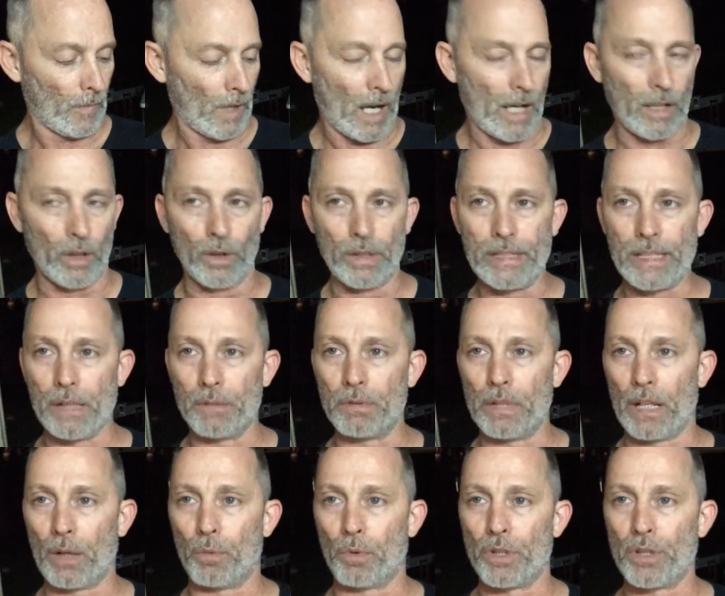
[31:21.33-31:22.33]
I know it seems
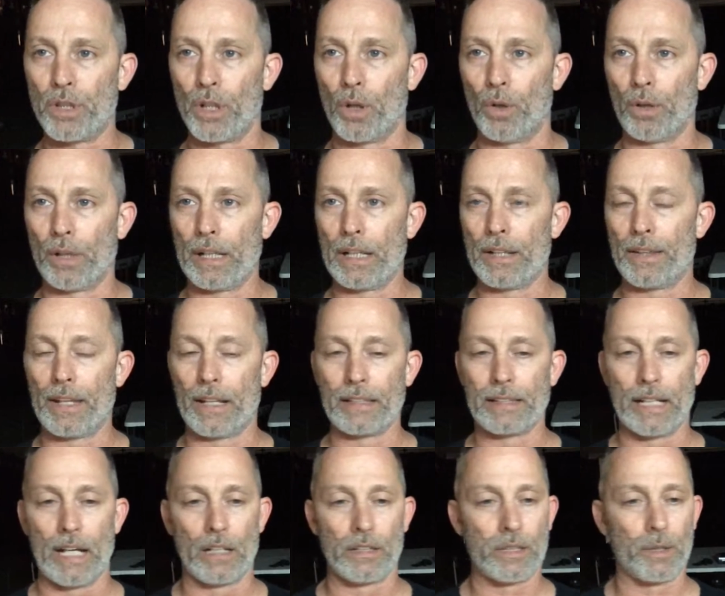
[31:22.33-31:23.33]
like we're slow in getting
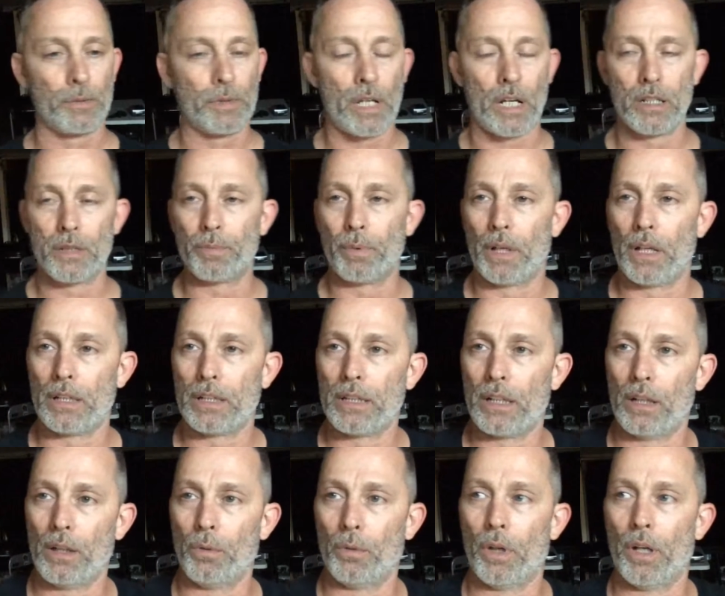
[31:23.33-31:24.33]
things out sometimes, but I'll
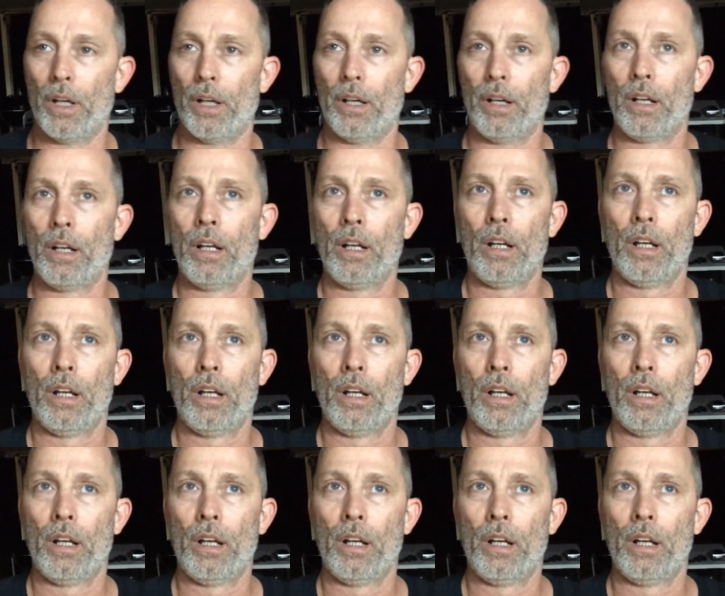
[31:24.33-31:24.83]
tell you what,